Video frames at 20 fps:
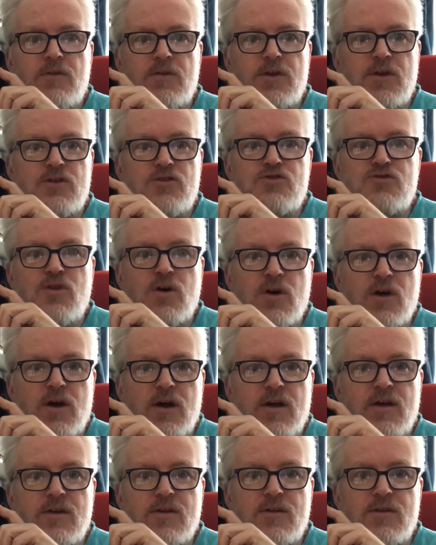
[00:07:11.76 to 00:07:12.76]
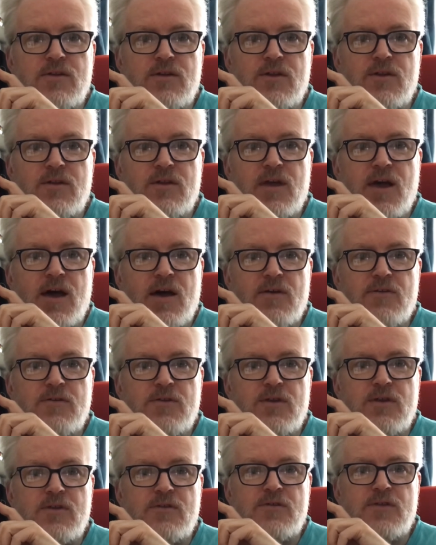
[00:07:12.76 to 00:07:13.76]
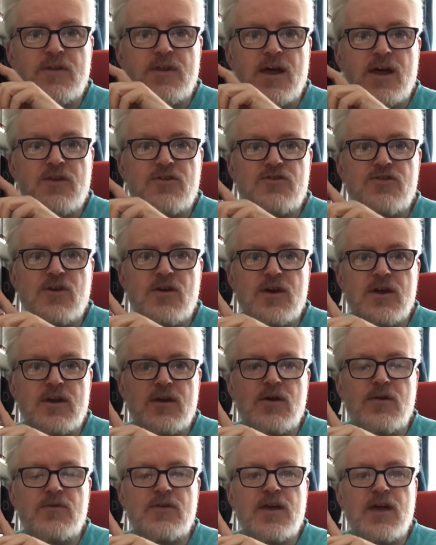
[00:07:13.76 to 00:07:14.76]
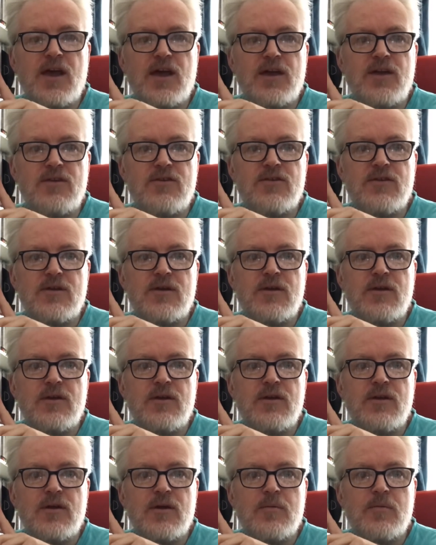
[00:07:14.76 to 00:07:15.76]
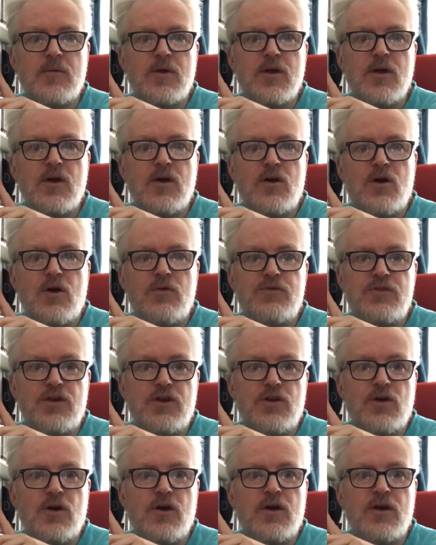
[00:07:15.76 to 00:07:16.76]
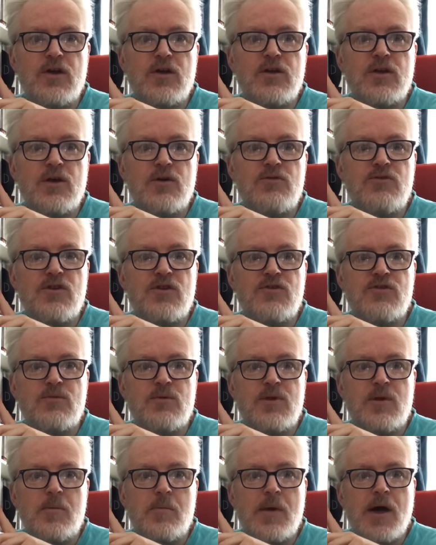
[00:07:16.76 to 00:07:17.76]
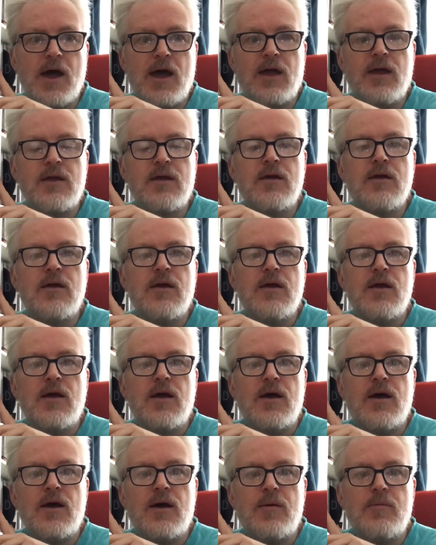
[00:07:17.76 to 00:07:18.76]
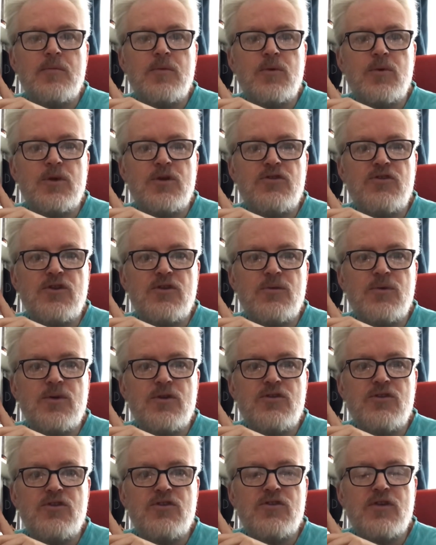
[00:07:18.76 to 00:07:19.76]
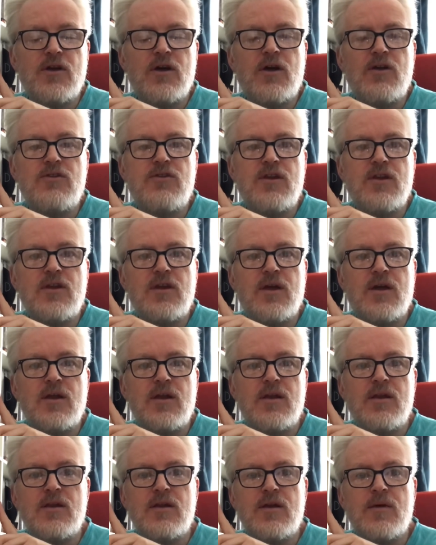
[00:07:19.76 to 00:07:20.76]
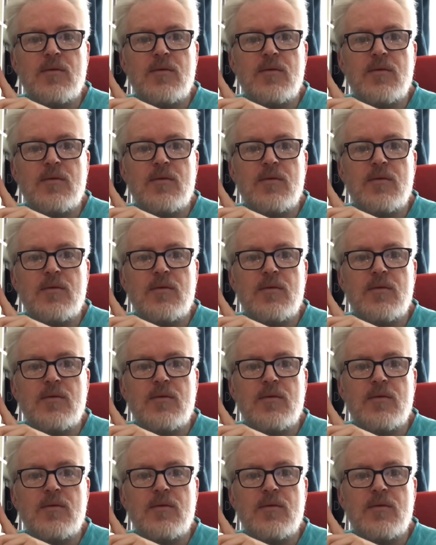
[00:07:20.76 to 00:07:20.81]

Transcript: stronger than that for that side of Kate, and obviously got her noticed with a bang when she started, and